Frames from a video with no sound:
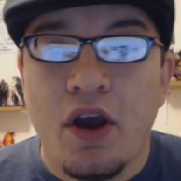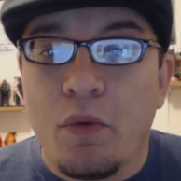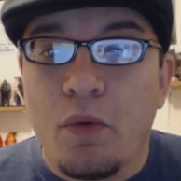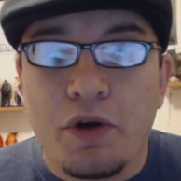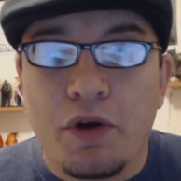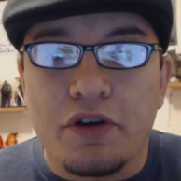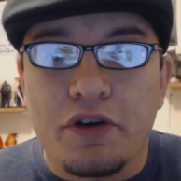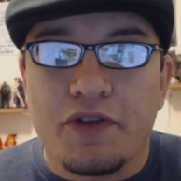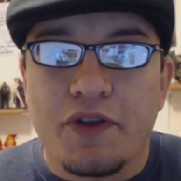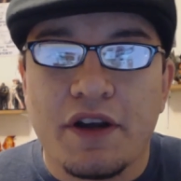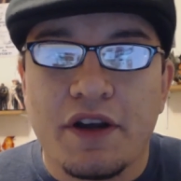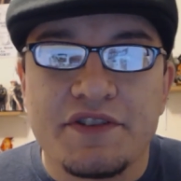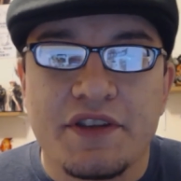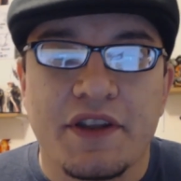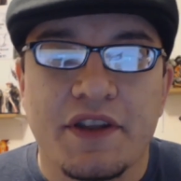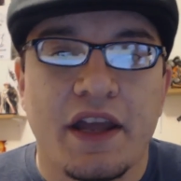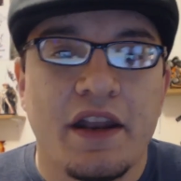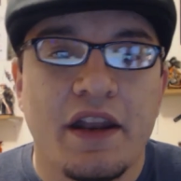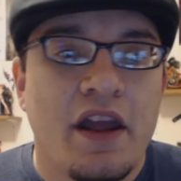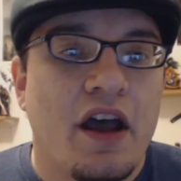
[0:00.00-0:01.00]
What are your thoughts
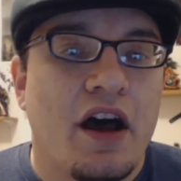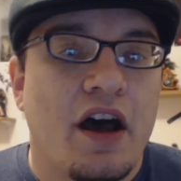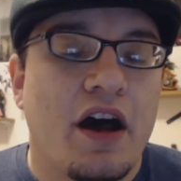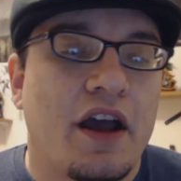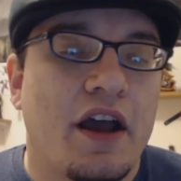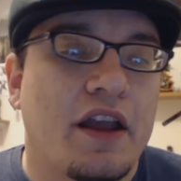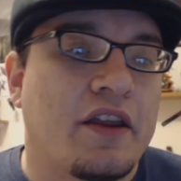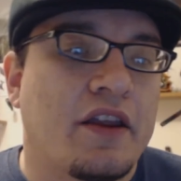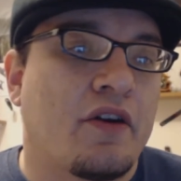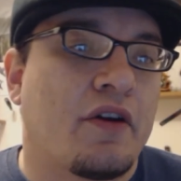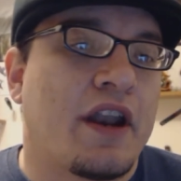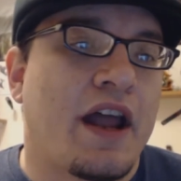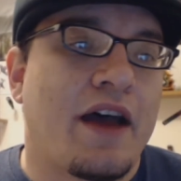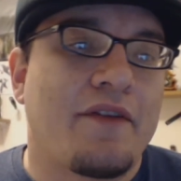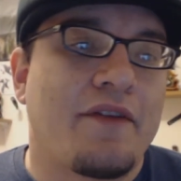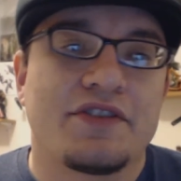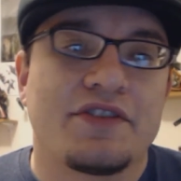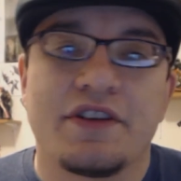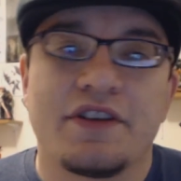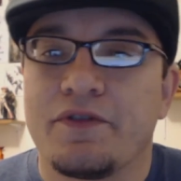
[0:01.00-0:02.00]
on that? Uh, you know, and
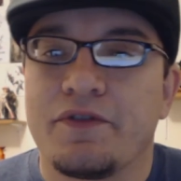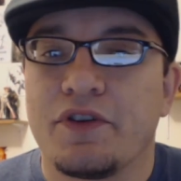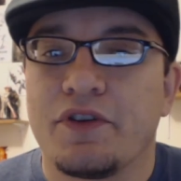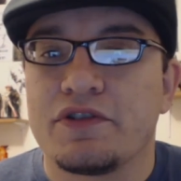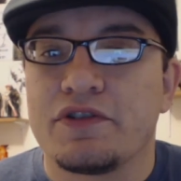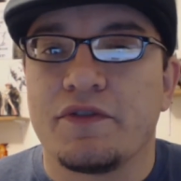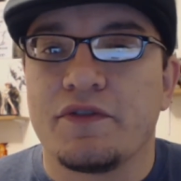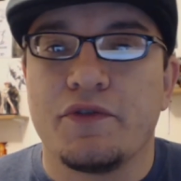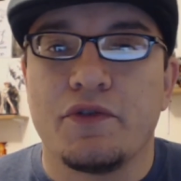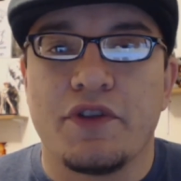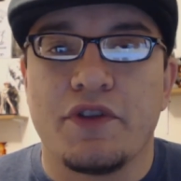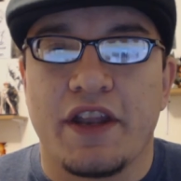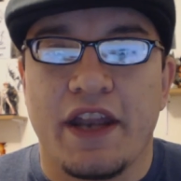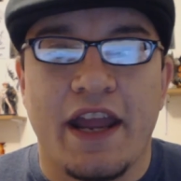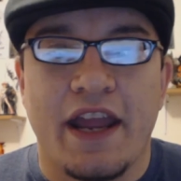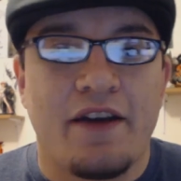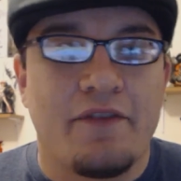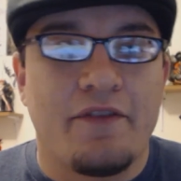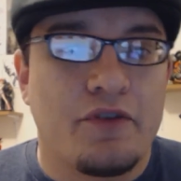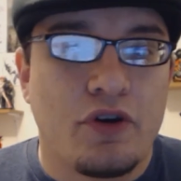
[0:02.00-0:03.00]
obviously for those of you that
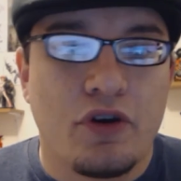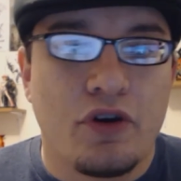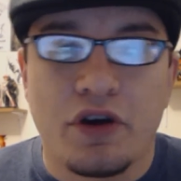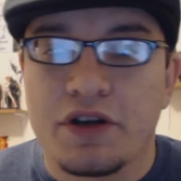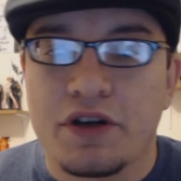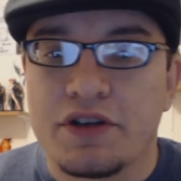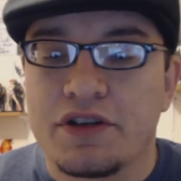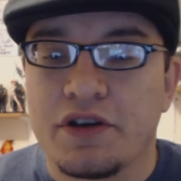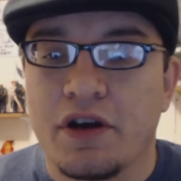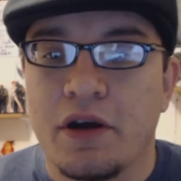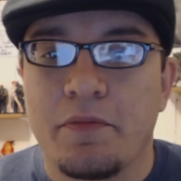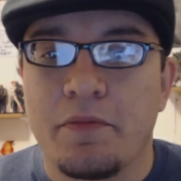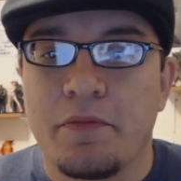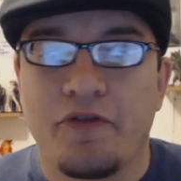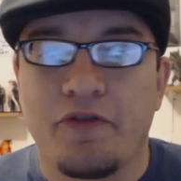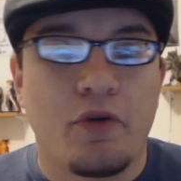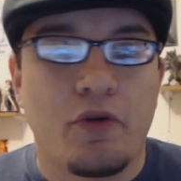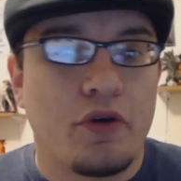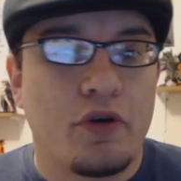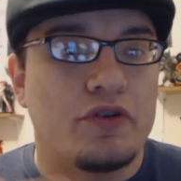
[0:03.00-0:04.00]
have cooked uh,
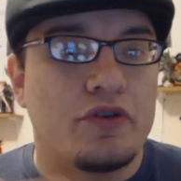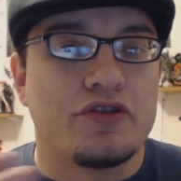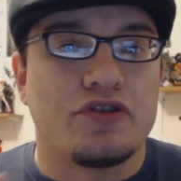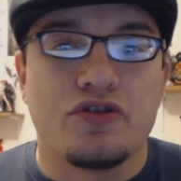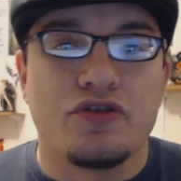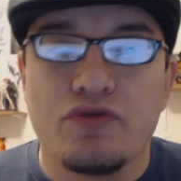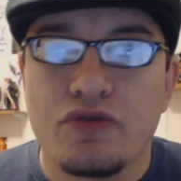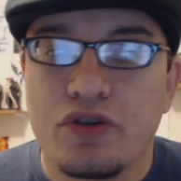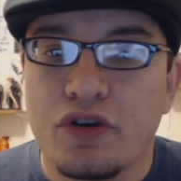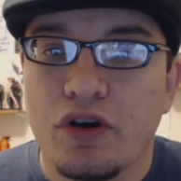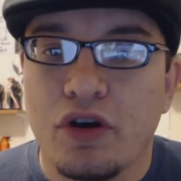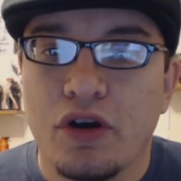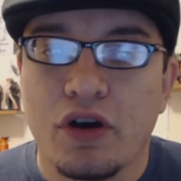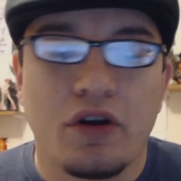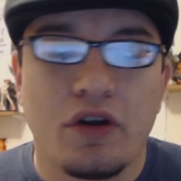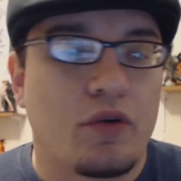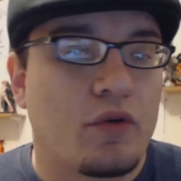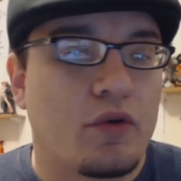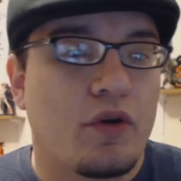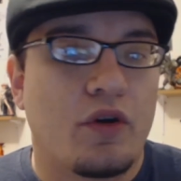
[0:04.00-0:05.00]
before or do
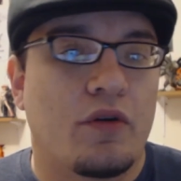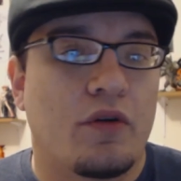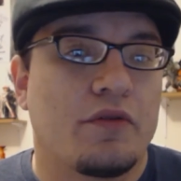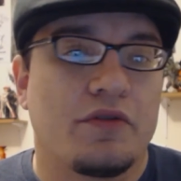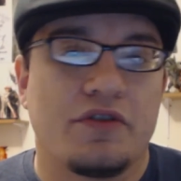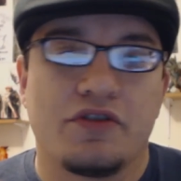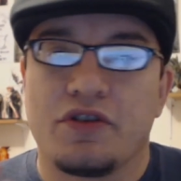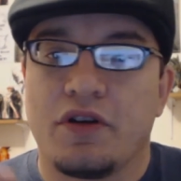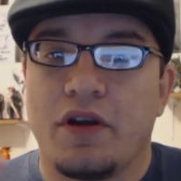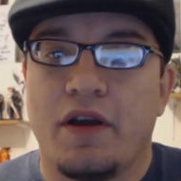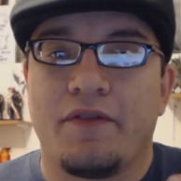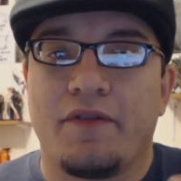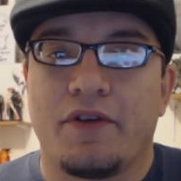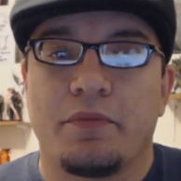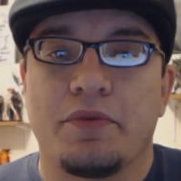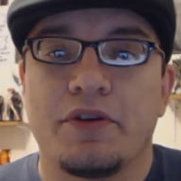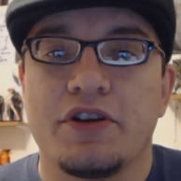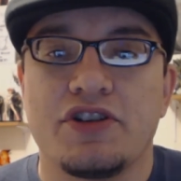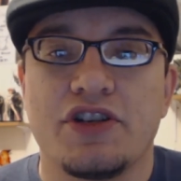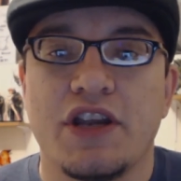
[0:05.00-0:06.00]
cook or, or have an
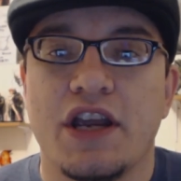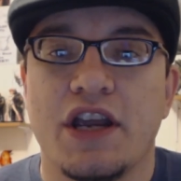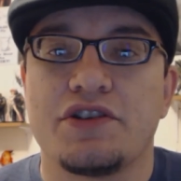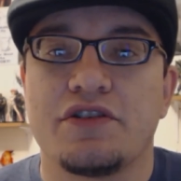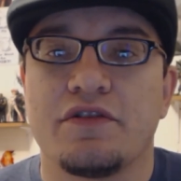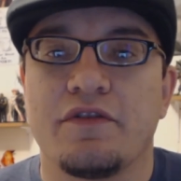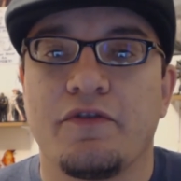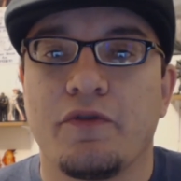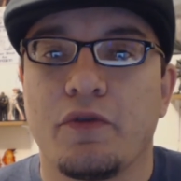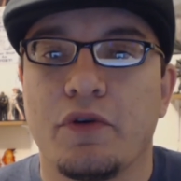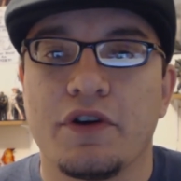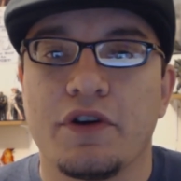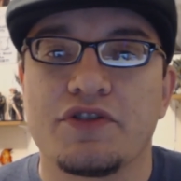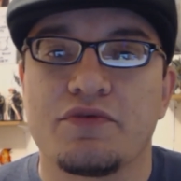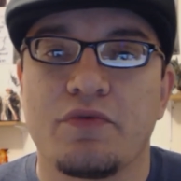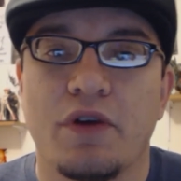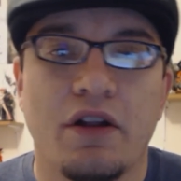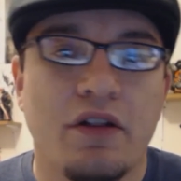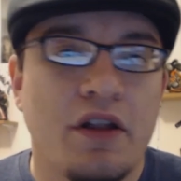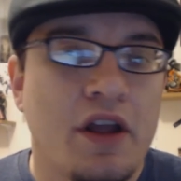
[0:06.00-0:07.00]
appreciation for it
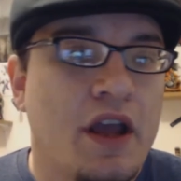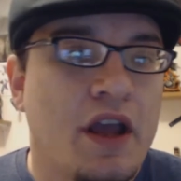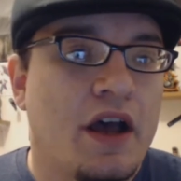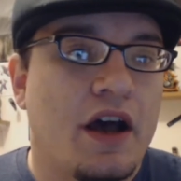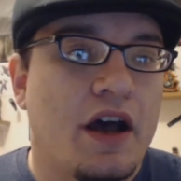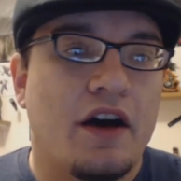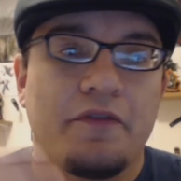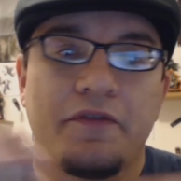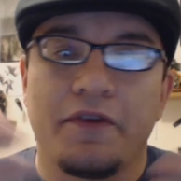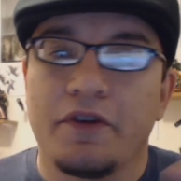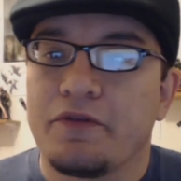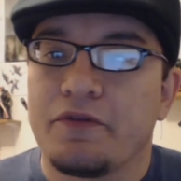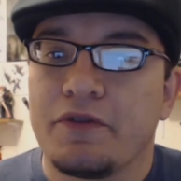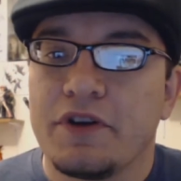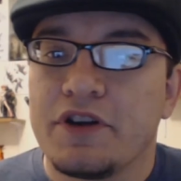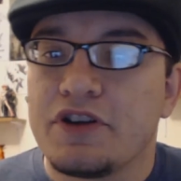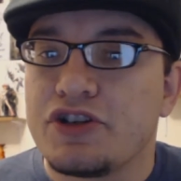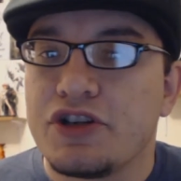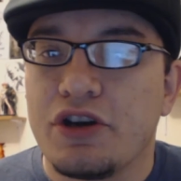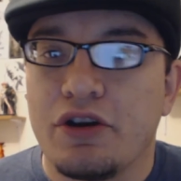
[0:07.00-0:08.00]
as well, uh, feel
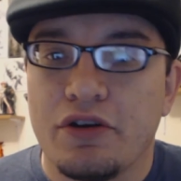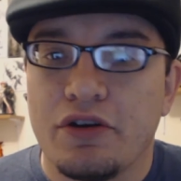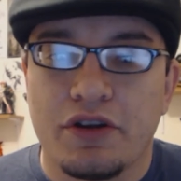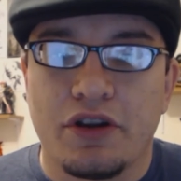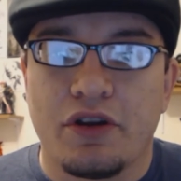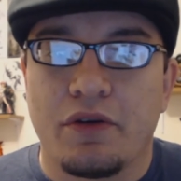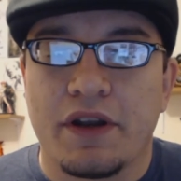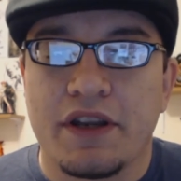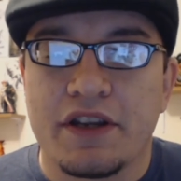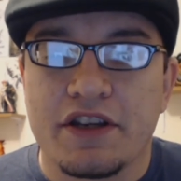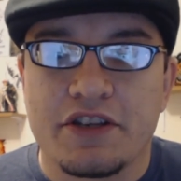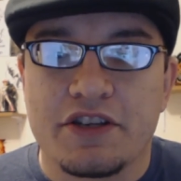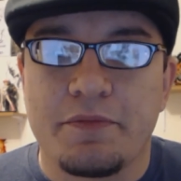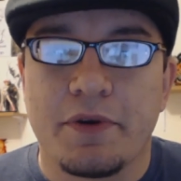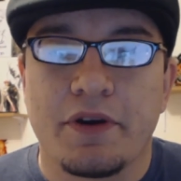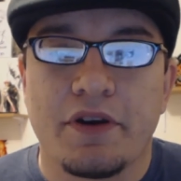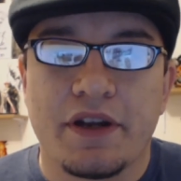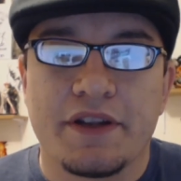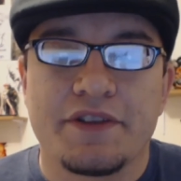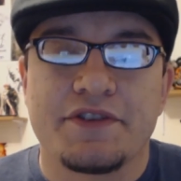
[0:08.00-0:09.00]
free to share you know any
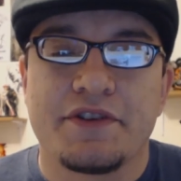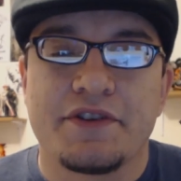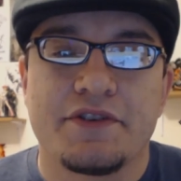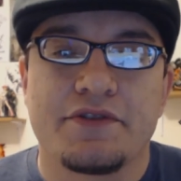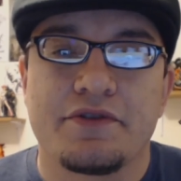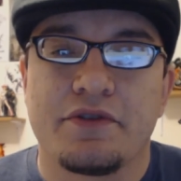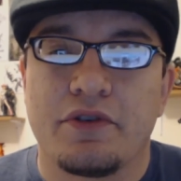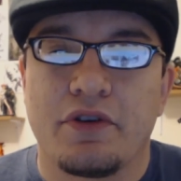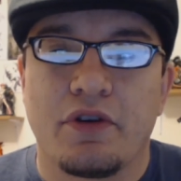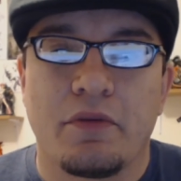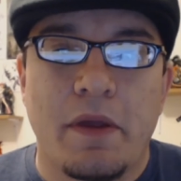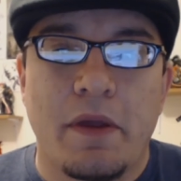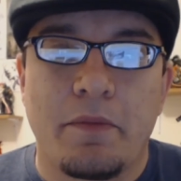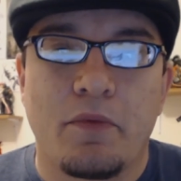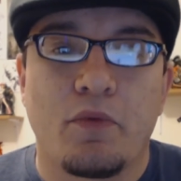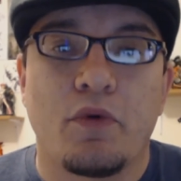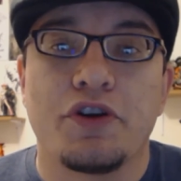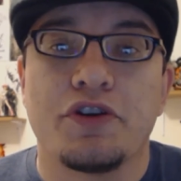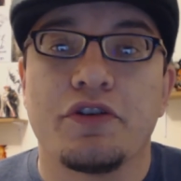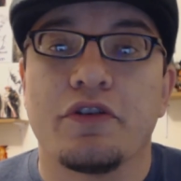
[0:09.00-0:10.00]
experiences or, or,
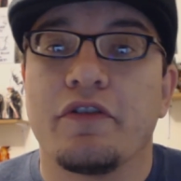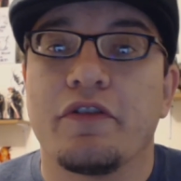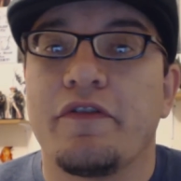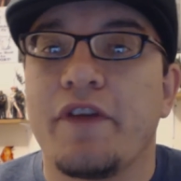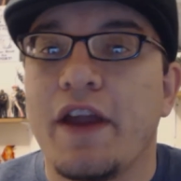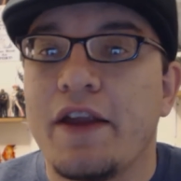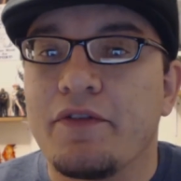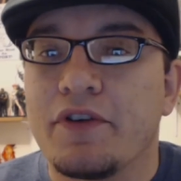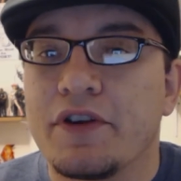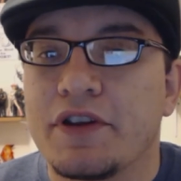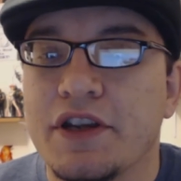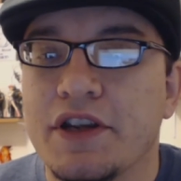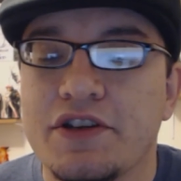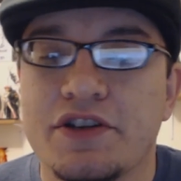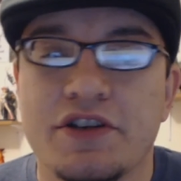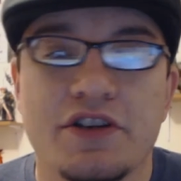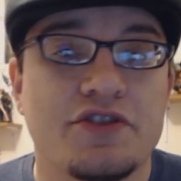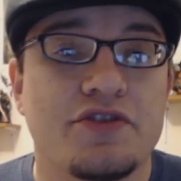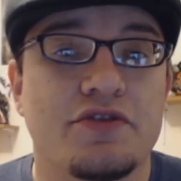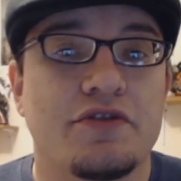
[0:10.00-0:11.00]
maybe what your favorite
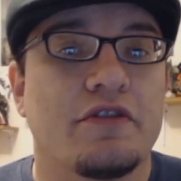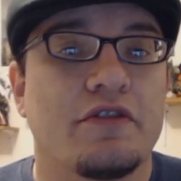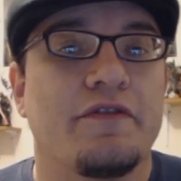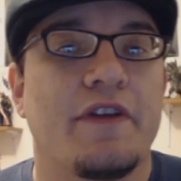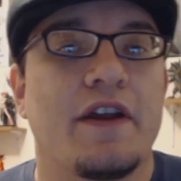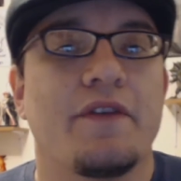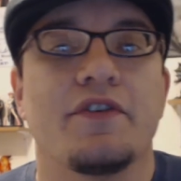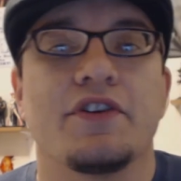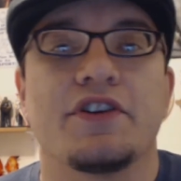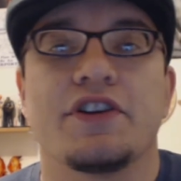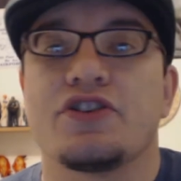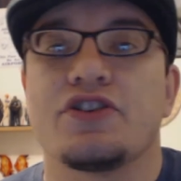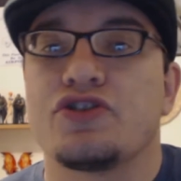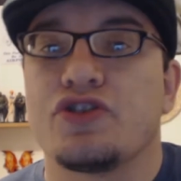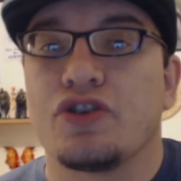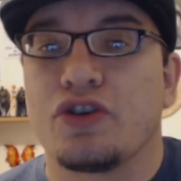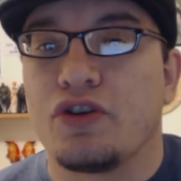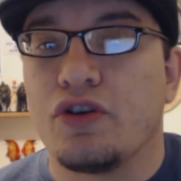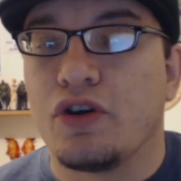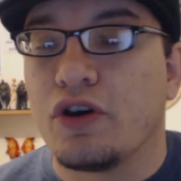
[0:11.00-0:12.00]
dish is or your favorite dish
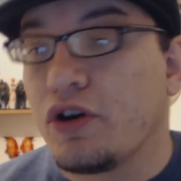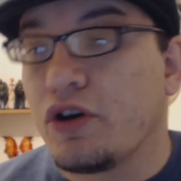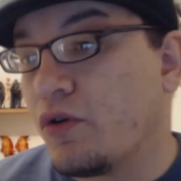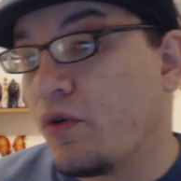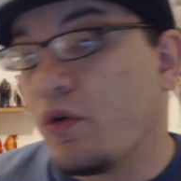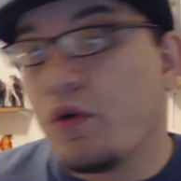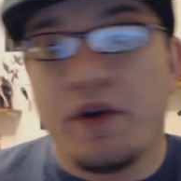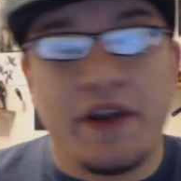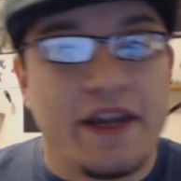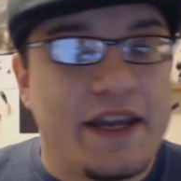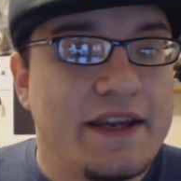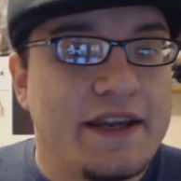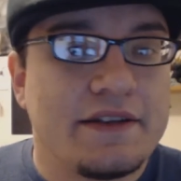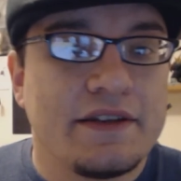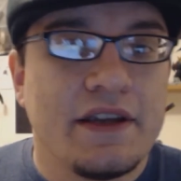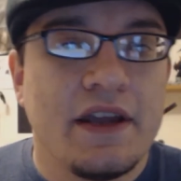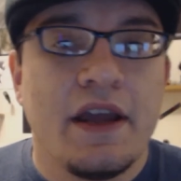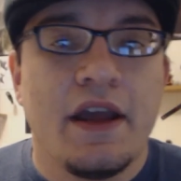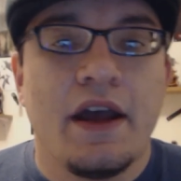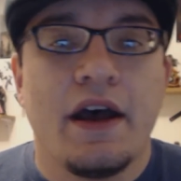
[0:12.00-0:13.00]
to cook or eat,